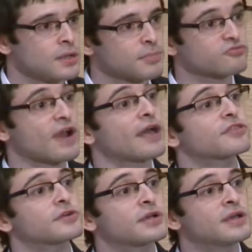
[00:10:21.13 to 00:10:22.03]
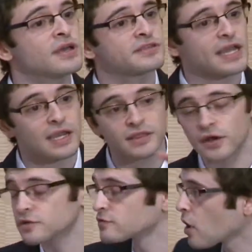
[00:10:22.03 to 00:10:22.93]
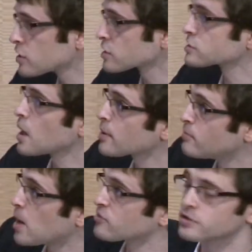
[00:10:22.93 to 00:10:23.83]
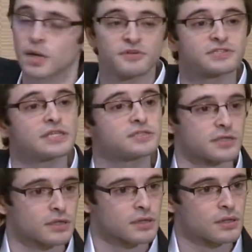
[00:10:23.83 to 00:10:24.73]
but rather stacking layers of logic on top of memory on top of sensing.